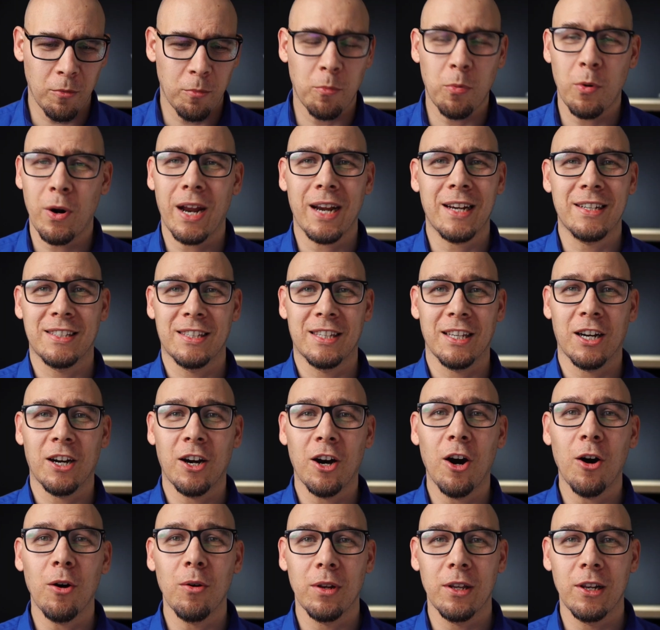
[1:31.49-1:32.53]
know, breaks the
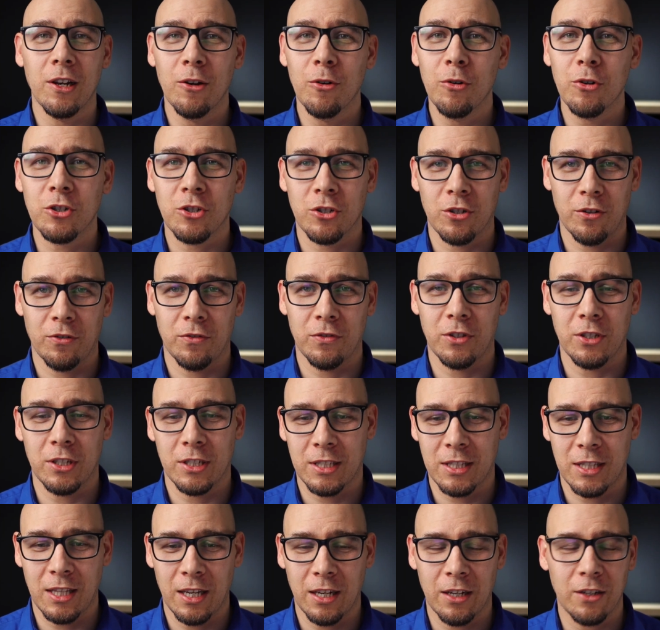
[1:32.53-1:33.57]
whole illusion of
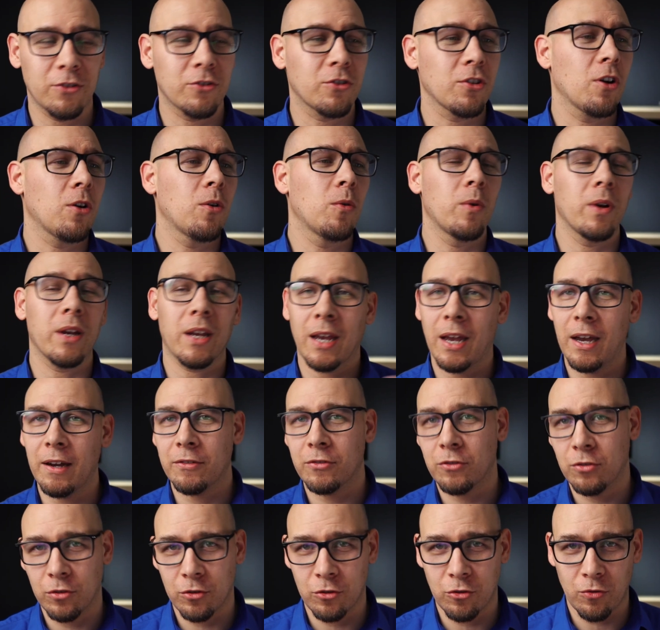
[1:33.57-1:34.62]
this thing. So we
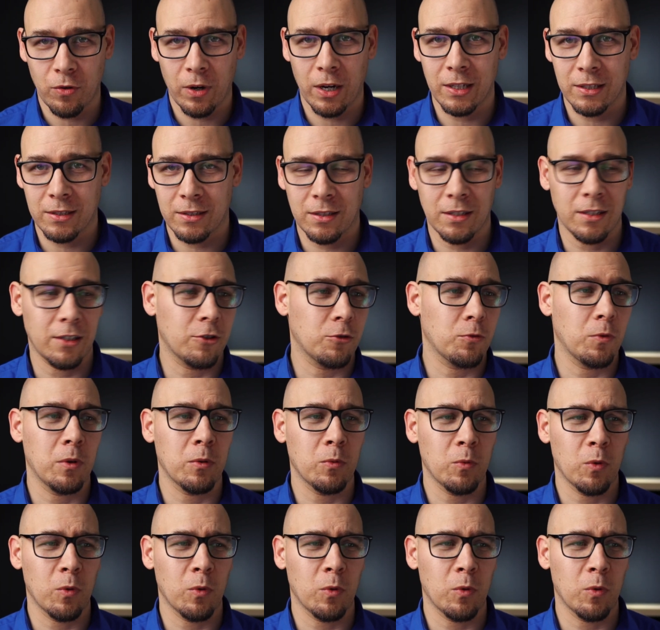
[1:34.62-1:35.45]
have to address this